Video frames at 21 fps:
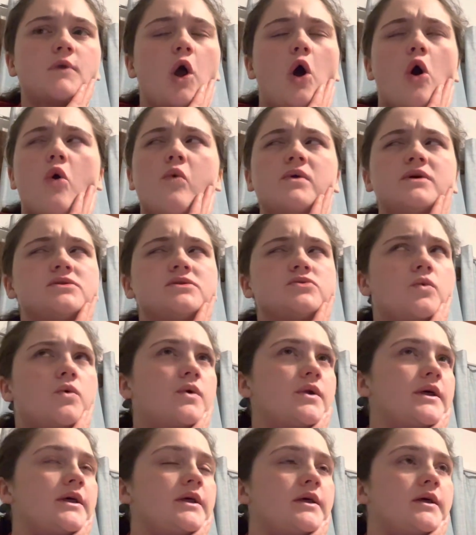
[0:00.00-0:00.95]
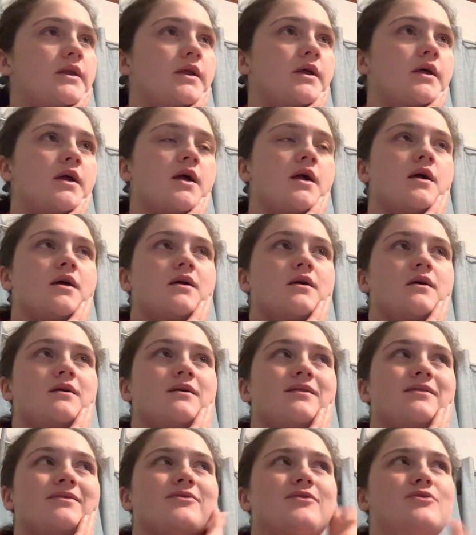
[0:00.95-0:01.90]
always wanted
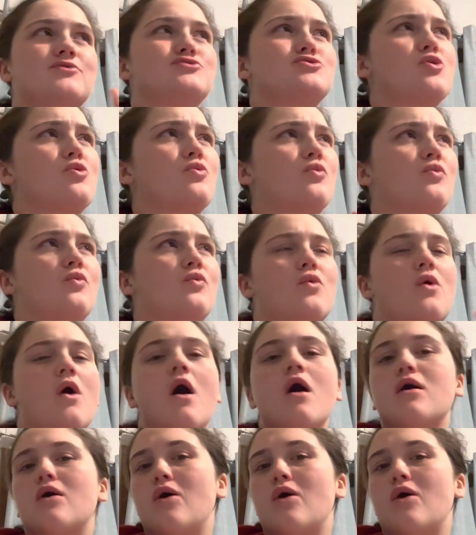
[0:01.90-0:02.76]
those rock